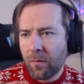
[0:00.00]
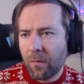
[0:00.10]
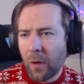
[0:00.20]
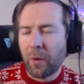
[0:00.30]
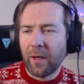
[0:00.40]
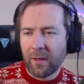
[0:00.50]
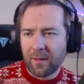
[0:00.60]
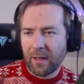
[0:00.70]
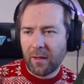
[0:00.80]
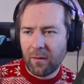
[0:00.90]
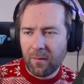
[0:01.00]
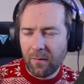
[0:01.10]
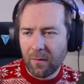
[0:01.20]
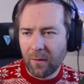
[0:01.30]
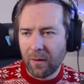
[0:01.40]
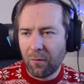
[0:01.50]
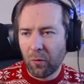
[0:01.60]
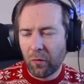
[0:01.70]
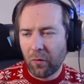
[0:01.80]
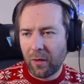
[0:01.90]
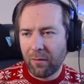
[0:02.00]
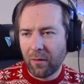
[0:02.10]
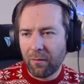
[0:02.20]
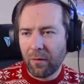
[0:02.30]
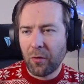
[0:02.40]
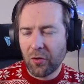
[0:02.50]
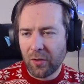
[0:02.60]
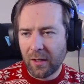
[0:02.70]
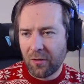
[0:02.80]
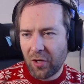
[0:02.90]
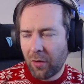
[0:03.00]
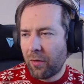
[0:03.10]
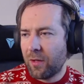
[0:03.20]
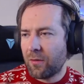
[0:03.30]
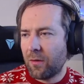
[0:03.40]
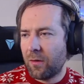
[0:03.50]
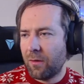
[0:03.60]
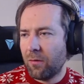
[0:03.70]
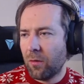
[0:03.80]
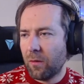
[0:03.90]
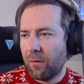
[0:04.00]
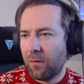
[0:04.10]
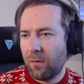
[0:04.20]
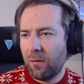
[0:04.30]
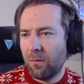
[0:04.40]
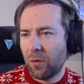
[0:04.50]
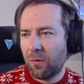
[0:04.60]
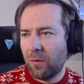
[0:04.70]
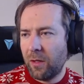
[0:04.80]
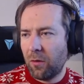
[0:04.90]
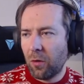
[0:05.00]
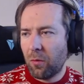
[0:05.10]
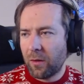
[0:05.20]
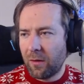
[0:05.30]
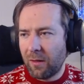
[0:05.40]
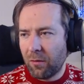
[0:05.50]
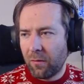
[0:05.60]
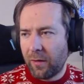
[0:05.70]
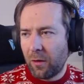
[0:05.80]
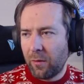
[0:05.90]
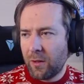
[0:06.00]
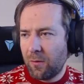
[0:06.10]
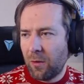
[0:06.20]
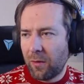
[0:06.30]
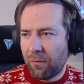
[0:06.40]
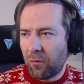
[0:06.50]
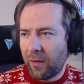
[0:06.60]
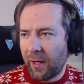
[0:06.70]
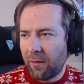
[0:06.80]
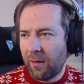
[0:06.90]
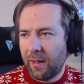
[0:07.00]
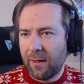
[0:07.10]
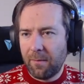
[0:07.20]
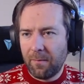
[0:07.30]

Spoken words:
Okay, that's like if you want to give a function that generates the default, but we know what the default value is. We don't have to calculate it.